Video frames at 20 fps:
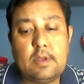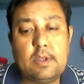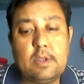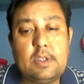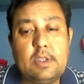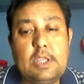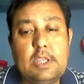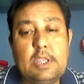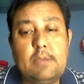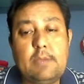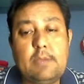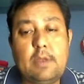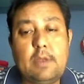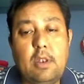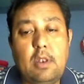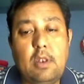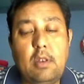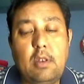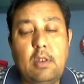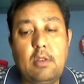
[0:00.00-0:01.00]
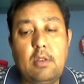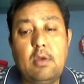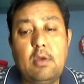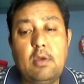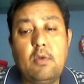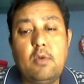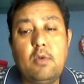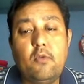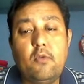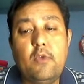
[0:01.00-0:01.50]
table
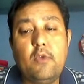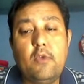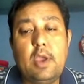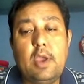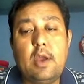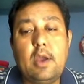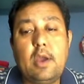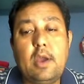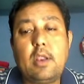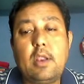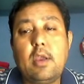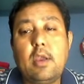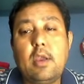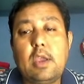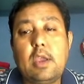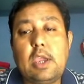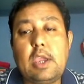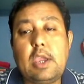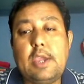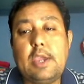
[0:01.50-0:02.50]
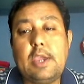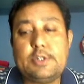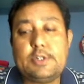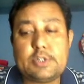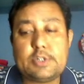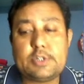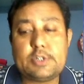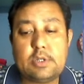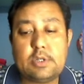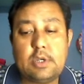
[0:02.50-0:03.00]
where age
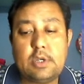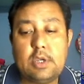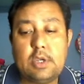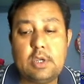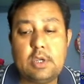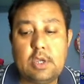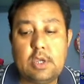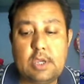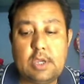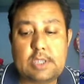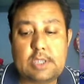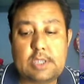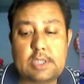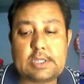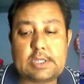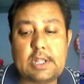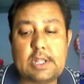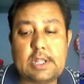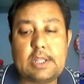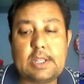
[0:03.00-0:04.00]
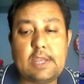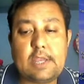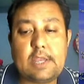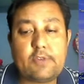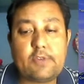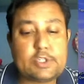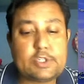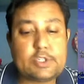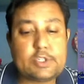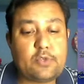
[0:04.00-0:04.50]
is greater than
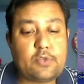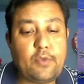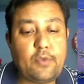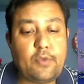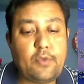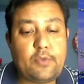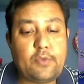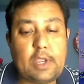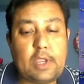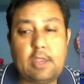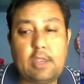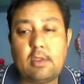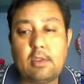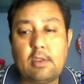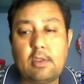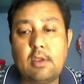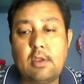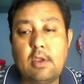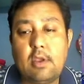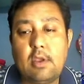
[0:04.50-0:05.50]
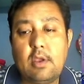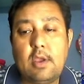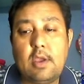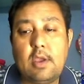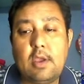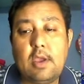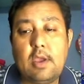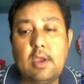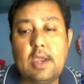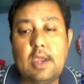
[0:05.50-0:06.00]
equals to 15
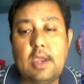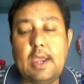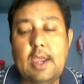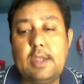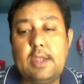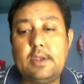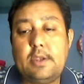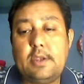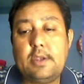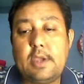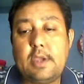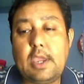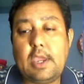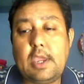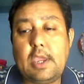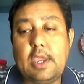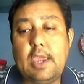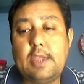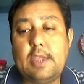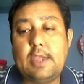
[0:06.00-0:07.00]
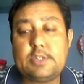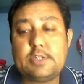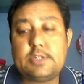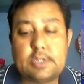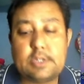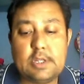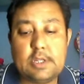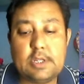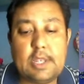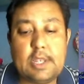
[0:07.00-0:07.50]
and age
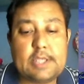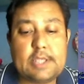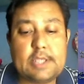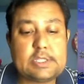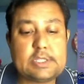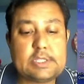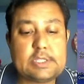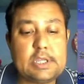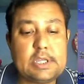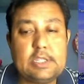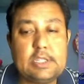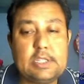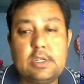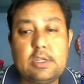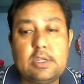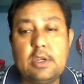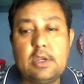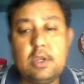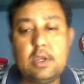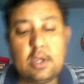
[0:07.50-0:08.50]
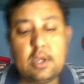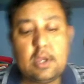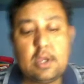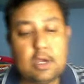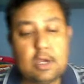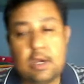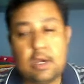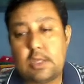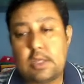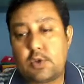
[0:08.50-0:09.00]
less than
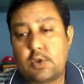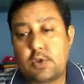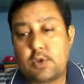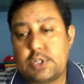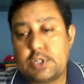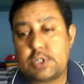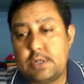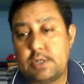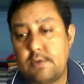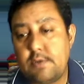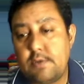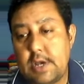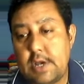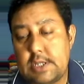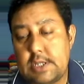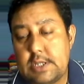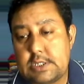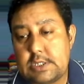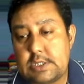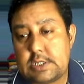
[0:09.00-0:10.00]
the question was